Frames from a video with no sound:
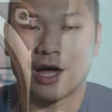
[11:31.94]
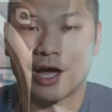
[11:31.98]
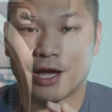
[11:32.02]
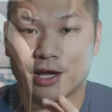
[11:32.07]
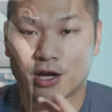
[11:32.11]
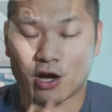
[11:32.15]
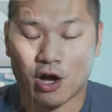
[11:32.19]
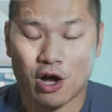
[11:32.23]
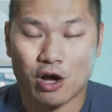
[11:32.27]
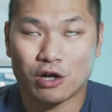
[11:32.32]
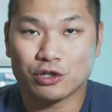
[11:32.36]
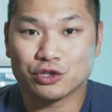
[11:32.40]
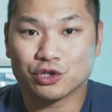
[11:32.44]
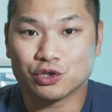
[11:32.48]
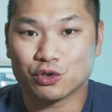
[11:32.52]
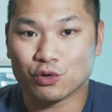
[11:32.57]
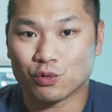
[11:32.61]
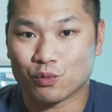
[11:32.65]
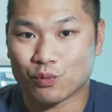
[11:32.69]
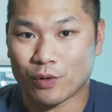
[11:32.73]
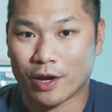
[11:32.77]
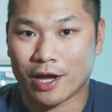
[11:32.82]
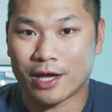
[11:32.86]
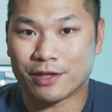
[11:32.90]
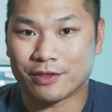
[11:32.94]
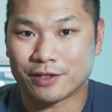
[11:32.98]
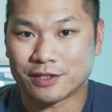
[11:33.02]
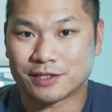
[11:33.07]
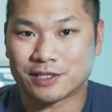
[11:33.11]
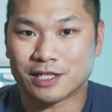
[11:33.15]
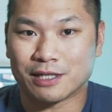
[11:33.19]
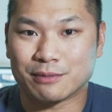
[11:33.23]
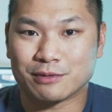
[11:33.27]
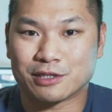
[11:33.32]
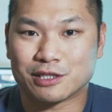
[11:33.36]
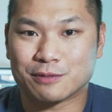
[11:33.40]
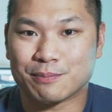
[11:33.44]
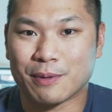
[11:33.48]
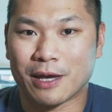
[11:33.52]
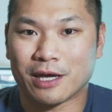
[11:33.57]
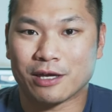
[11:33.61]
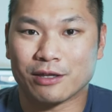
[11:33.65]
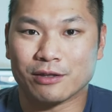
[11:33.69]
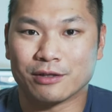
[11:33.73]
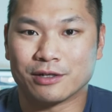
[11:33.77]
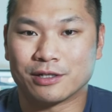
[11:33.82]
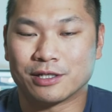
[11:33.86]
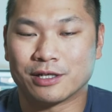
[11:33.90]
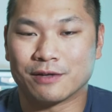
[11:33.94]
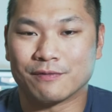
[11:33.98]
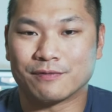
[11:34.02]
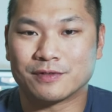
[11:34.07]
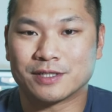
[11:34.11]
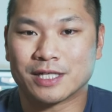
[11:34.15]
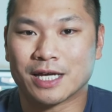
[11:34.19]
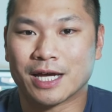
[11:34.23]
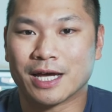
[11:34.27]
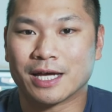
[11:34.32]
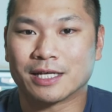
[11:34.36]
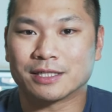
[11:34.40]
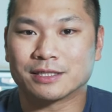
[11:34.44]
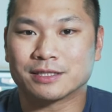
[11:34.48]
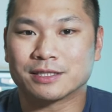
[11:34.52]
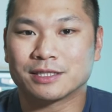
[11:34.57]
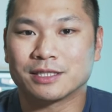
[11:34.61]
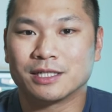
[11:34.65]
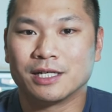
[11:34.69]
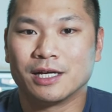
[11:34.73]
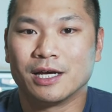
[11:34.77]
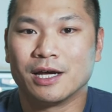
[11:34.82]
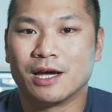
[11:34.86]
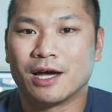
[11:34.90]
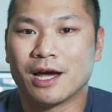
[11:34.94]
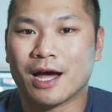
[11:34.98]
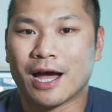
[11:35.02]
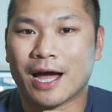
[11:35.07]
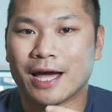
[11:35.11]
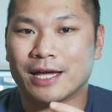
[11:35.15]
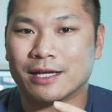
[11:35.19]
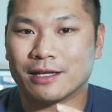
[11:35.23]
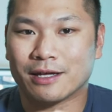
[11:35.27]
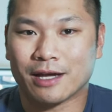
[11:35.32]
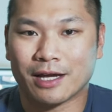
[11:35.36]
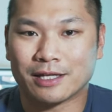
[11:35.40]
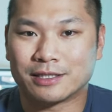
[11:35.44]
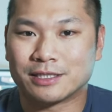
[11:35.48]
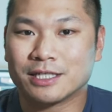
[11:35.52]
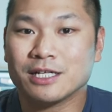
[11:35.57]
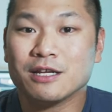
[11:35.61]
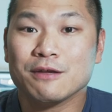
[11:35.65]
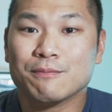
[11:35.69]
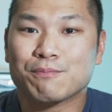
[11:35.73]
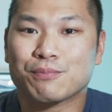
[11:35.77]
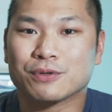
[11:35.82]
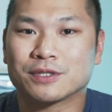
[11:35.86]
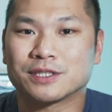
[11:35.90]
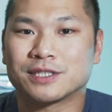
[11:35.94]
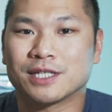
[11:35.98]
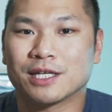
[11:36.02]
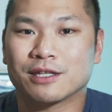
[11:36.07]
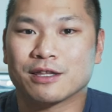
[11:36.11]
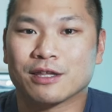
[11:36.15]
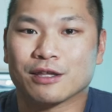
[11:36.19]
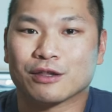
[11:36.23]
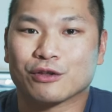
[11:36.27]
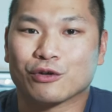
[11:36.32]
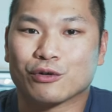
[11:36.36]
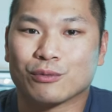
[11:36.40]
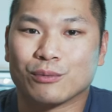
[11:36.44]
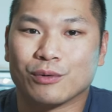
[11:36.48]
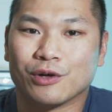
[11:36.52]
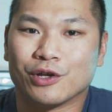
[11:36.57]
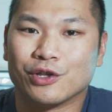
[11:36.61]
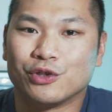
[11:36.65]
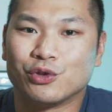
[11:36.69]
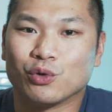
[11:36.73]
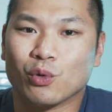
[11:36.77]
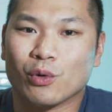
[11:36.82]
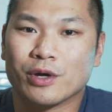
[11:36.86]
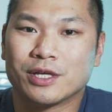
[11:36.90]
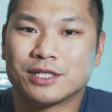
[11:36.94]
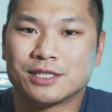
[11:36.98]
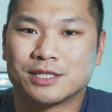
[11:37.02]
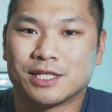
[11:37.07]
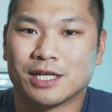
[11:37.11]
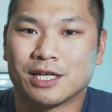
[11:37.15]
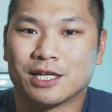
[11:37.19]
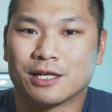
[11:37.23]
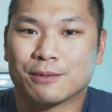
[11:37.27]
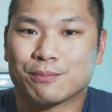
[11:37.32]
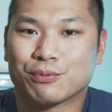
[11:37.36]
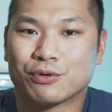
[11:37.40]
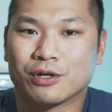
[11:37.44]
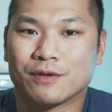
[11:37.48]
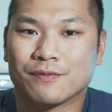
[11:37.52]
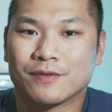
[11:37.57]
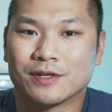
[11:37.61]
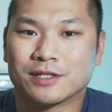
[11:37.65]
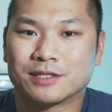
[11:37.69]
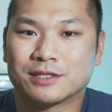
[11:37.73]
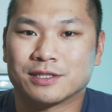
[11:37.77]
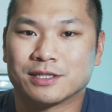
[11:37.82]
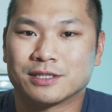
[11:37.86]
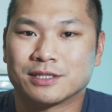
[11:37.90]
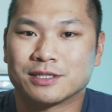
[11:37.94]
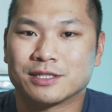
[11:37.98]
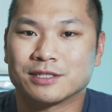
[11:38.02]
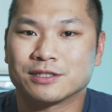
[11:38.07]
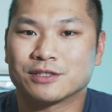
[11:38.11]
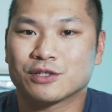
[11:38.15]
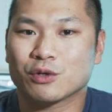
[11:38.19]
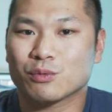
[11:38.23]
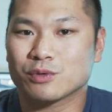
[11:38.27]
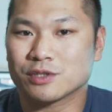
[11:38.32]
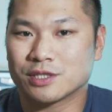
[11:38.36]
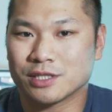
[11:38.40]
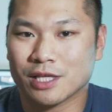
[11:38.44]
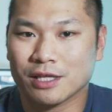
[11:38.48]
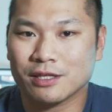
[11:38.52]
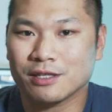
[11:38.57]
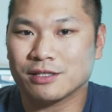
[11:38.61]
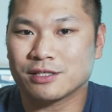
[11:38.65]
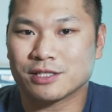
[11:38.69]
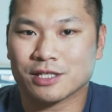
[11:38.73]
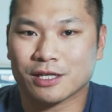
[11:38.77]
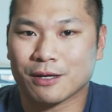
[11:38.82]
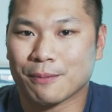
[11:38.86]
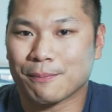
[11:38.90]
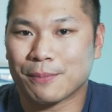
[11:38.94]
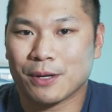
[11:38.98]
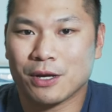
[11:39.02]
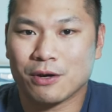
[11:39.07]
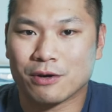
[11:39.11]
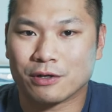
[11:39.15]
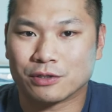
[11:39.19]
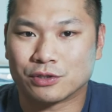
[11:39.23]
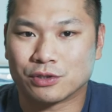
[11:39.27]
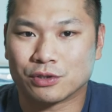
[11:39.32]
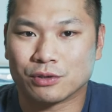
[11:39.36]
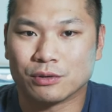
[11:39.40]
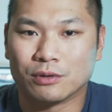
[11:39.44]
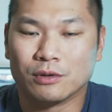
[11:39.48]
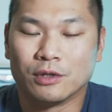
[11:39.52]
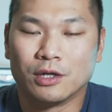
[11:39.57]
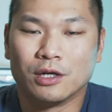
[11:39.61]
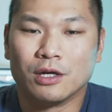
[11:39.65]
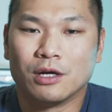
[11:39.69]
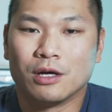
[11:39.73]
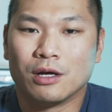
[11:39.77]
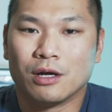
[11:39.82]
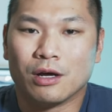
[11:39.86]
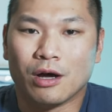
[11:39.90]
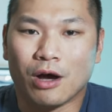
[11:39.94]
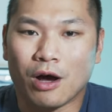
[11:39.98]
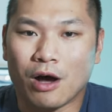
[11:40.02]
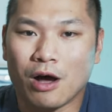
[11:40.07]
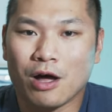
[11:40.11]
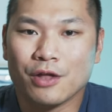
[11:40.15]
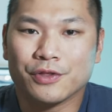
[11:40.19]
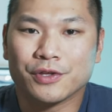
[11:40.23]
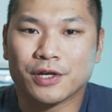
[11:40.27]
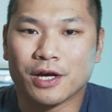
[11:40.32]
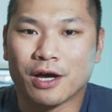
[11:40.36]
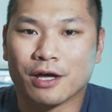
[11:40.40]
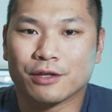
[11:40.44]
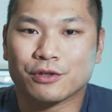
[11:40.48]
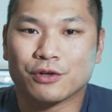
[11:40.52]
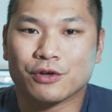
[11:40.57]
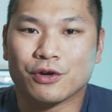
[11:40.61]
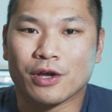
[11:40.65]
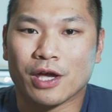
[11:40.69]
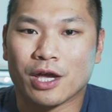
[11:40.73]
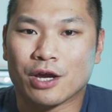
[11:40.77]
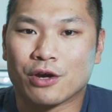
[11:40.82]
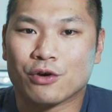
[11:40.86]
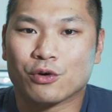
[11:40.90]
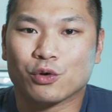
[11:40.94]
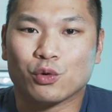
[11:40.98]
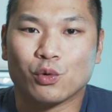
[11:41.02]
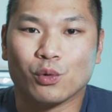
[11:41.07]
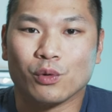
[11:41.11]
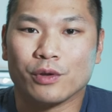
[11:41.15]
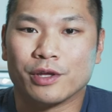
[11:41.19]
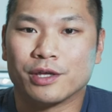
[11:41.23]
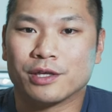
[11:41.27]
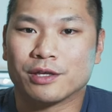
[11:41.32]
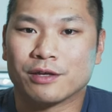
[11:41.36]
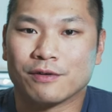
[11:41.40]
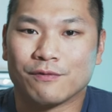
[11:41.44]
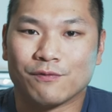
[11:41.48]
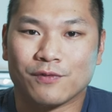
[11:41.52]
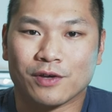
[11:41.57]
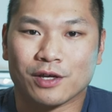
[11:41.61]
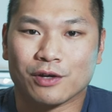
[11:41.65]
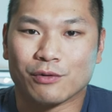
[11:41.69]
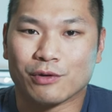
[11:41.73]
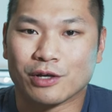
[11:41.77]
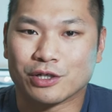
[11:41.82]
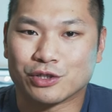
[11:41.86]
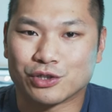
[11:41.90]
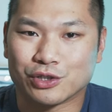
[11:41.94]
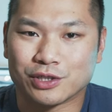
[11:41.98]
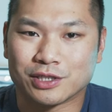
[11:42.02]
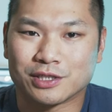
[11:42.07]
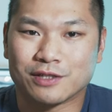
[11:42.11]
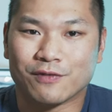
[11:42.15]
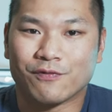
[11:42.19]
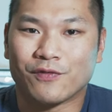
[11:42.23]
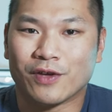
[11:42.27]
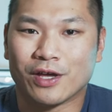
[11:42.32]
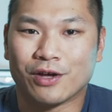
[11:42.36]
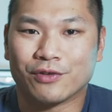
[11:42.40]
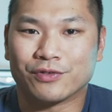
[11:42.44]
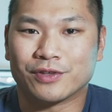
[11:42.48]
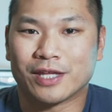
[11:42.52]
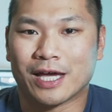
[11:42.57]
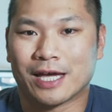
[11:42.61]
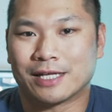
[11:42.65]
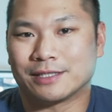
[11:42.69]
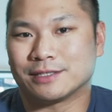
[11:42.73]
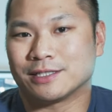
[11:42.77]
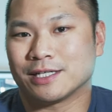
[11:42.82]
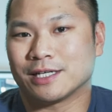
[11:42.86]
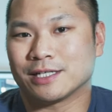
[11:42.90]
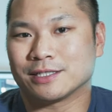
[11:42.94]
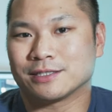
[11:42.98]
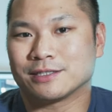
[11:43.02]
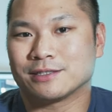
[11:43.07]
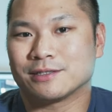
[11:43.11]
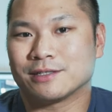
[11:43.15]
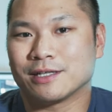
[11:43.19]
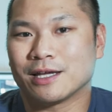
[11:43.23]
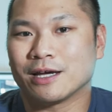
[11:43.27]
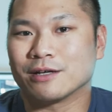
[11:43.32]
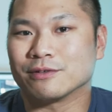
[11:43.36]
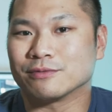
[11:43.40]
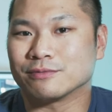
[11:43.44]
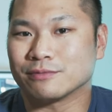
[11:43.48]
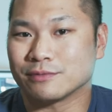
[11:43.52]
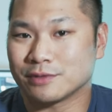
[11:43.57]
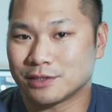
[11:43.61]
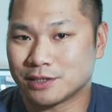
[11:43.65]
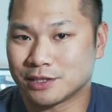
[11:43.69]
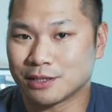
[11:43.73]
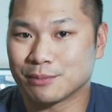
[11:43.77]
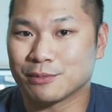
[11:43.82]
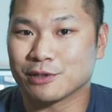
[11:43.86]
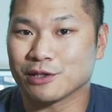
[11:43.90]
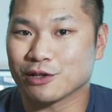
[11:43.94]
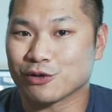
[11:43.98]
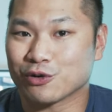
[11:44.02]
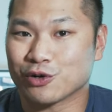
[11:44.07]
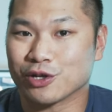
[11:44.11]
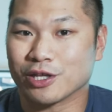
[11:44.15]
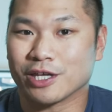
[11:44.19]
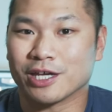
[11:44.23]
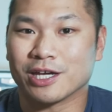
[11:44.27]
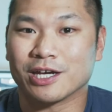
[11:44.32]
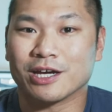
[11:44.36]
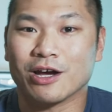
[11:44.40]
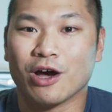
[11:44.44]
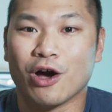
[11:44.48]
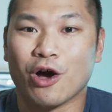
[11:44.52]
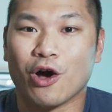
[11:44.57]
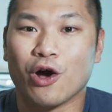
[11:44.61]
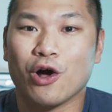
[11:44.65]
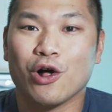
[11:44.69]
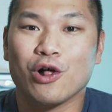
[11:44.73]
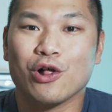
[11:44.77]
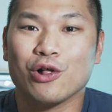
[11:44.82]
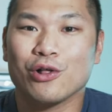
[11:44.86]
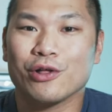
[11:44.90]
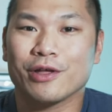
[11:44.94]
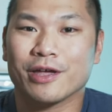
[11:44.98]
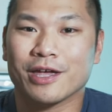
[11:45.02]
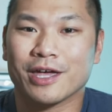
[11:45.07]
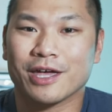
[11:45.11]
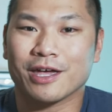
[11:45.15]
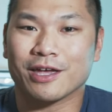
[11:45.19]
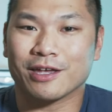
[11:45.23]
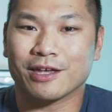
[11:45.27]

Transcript: I also ran the same speculative test. I, I didn't present the thermal and noise data previously since there was nothing to compare it to. All the other air cooling configurations failed that test. Now, similarly, all